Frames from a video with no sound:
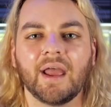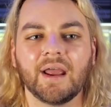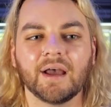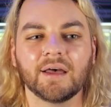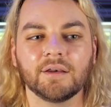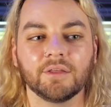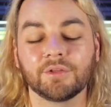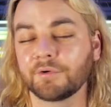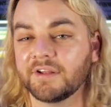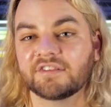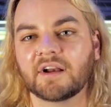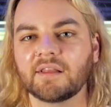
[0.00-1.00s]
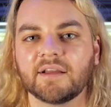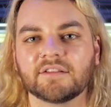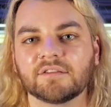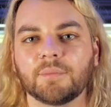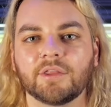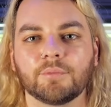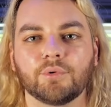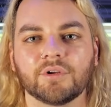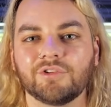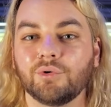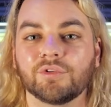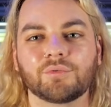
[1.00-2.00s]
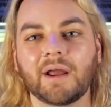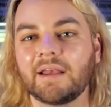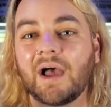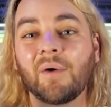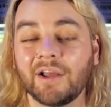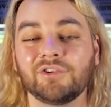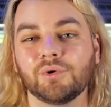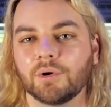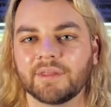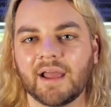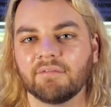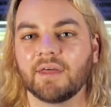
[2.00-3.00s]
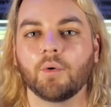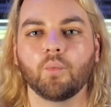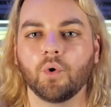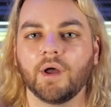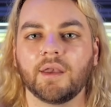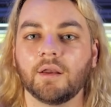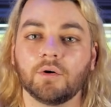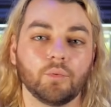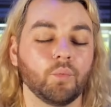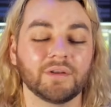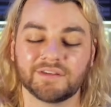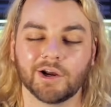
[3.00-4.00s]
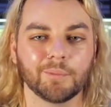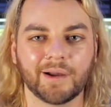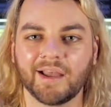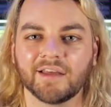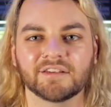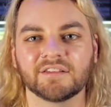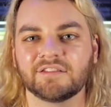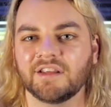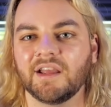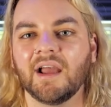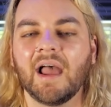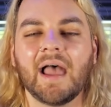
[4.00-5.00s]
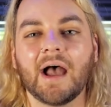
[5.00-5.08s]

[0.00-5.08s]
And the reason I like this motherboard too is right now I do only have that one one terabyte SSD.